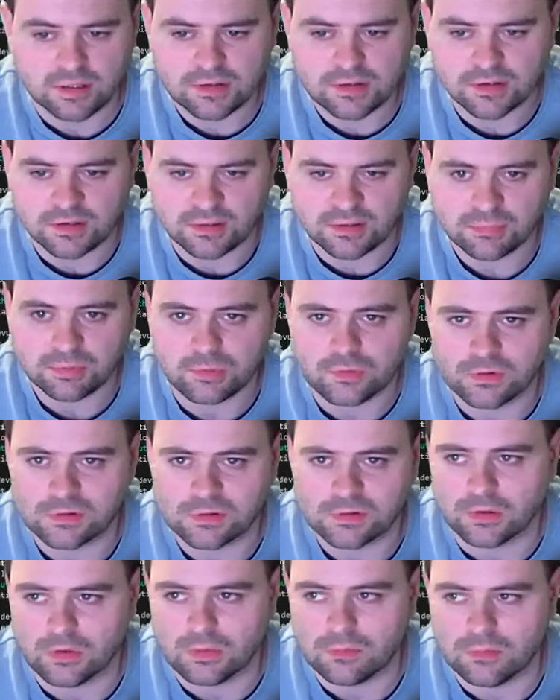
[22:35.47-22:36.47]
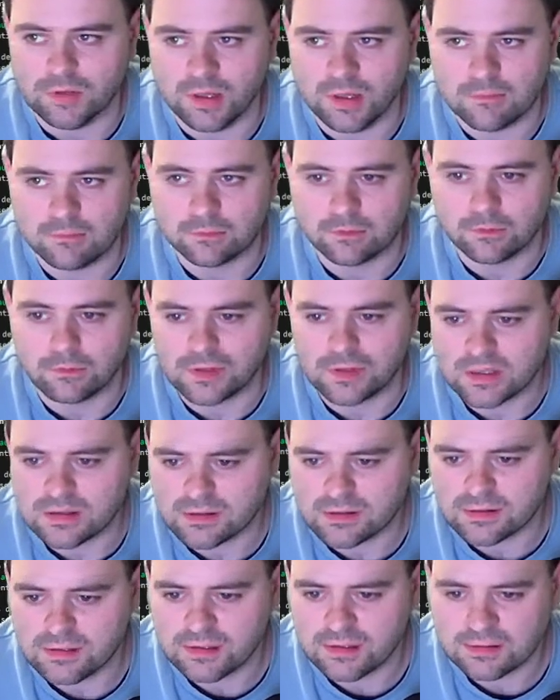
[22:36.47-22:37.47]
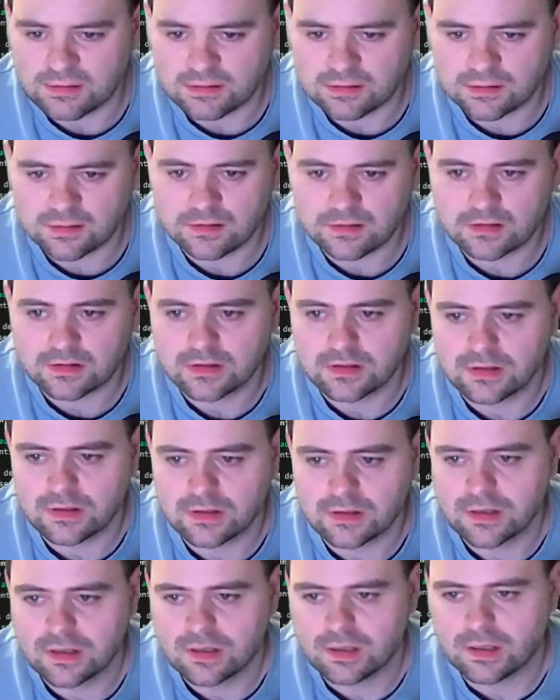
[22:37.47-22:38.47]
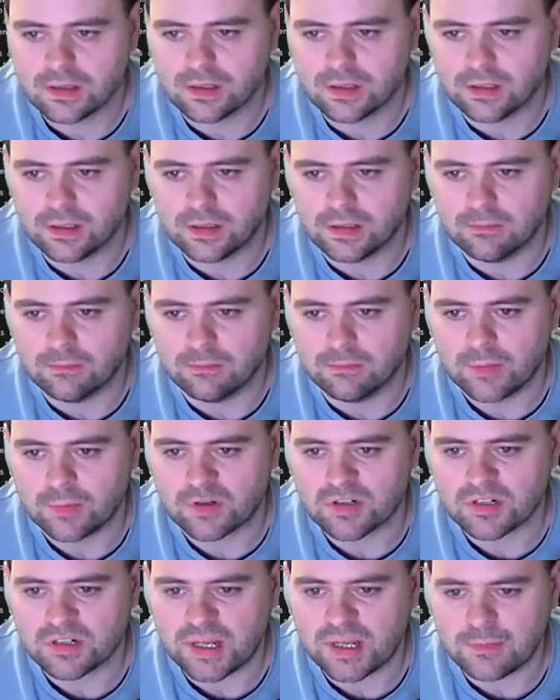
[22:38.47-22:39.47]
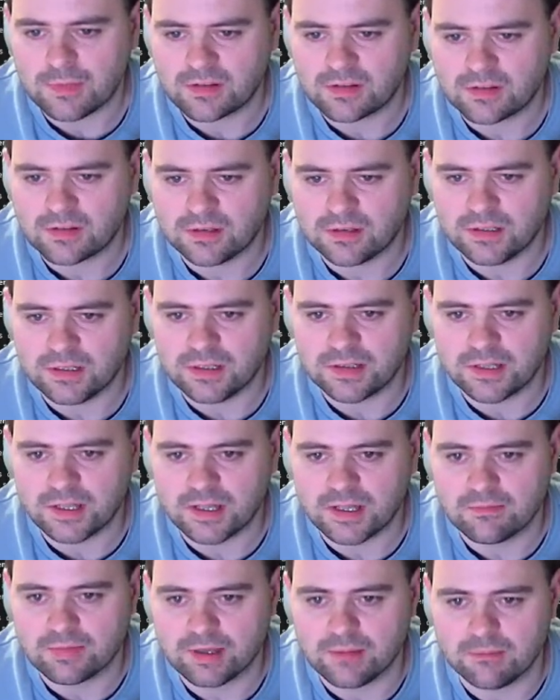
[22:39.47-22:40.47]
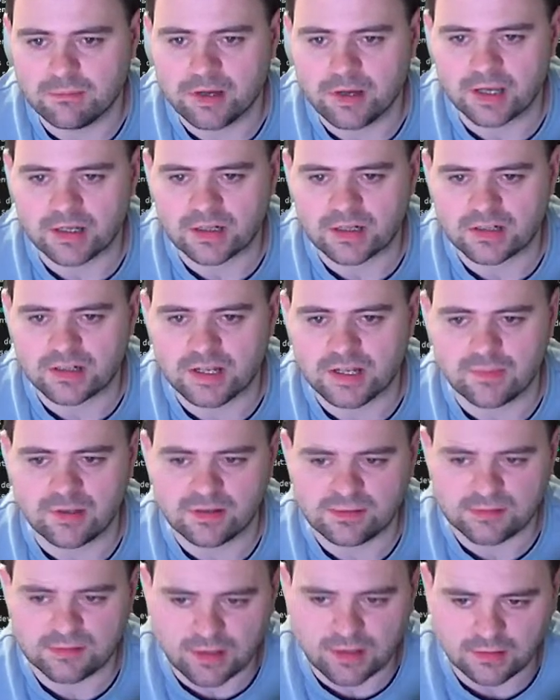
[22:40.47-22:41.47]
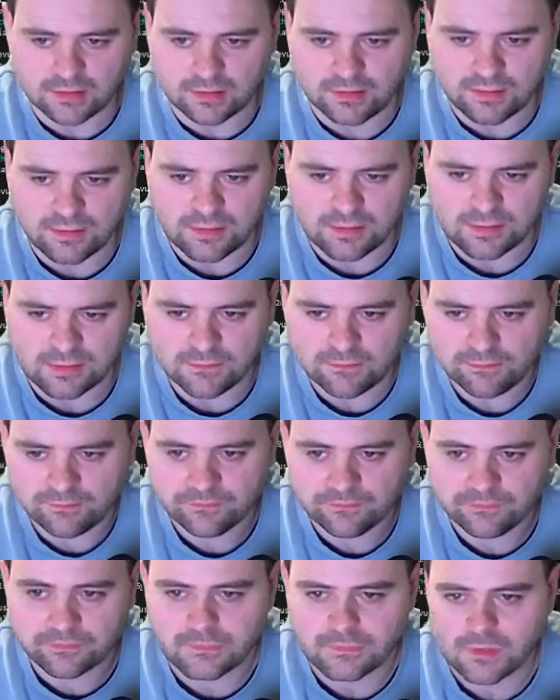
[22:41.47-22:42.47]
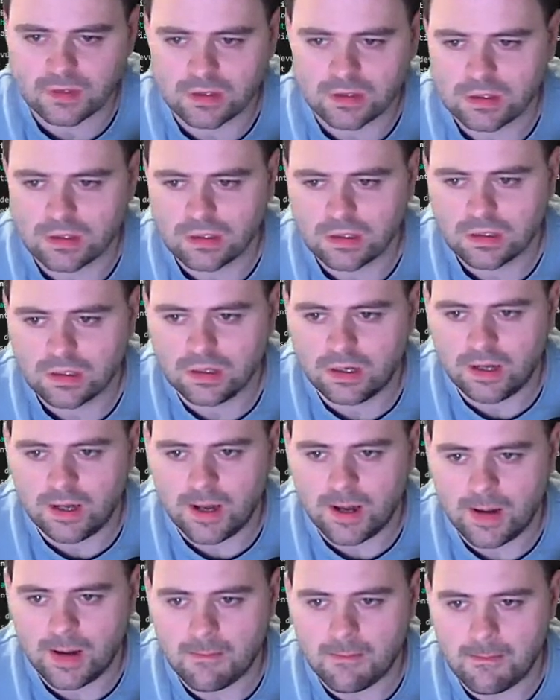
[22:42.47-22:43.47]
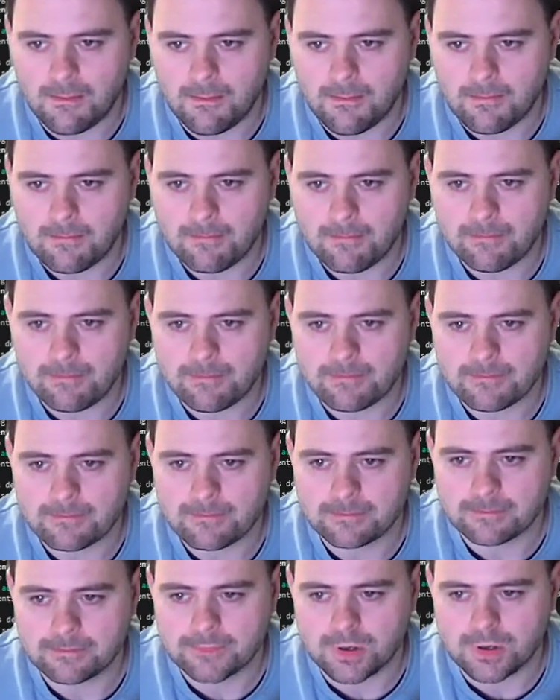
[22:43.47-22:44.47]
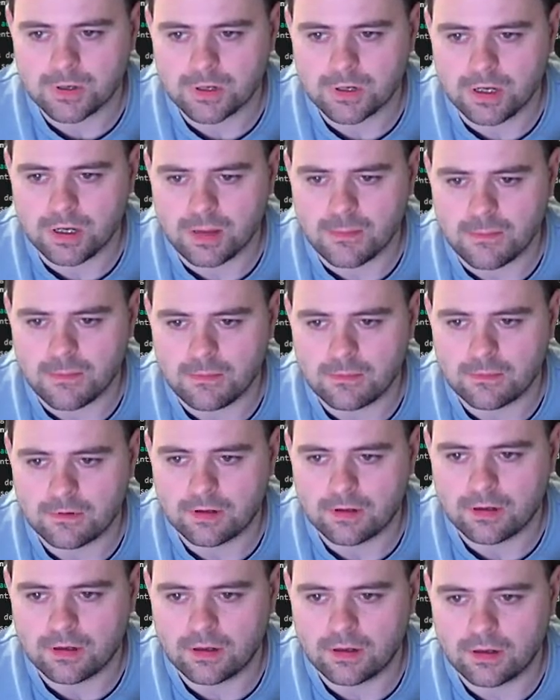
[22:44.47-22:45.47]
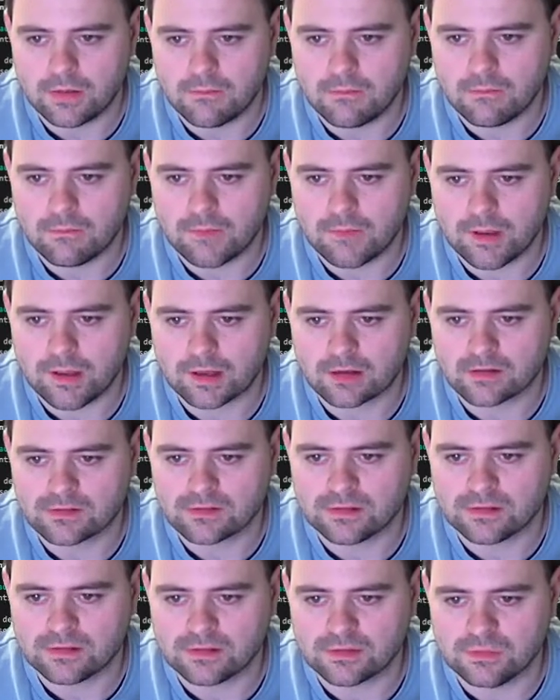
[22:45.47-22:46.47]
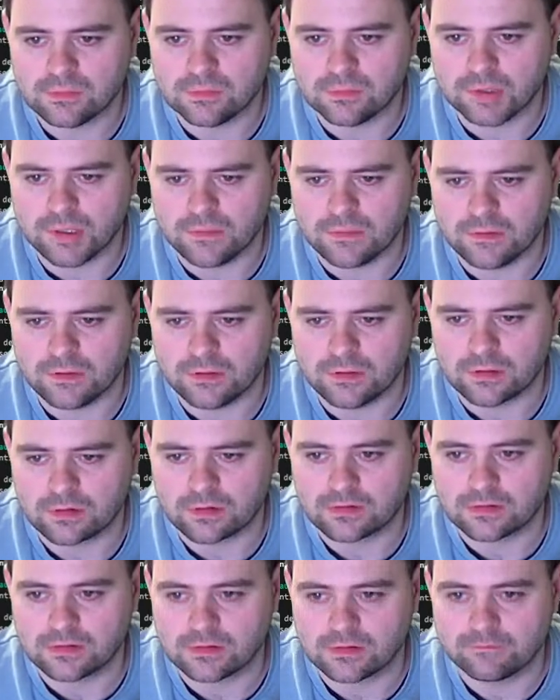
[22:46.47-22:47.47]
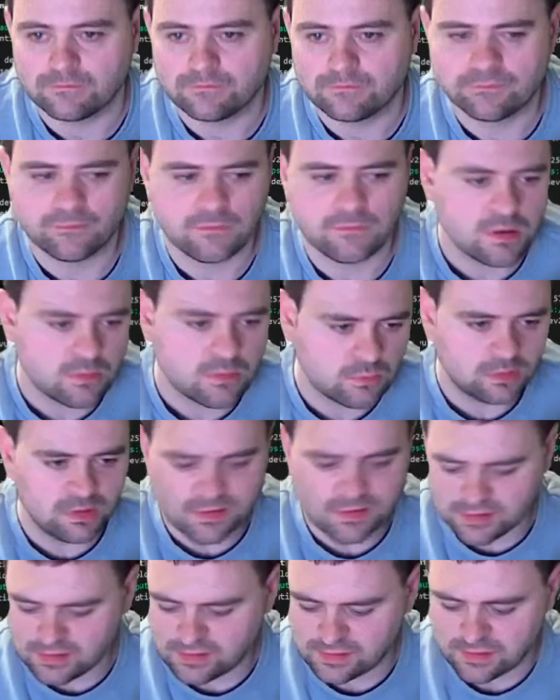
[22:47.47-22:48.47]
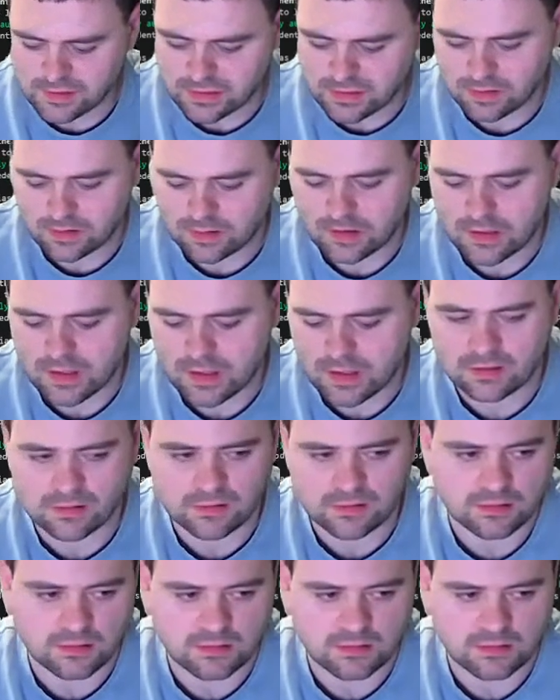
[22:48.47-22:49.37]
just put the scope name from the instance. The project name must adhere to NPM package naming standards. Okay, X underscore prefix. Well, let's just see. X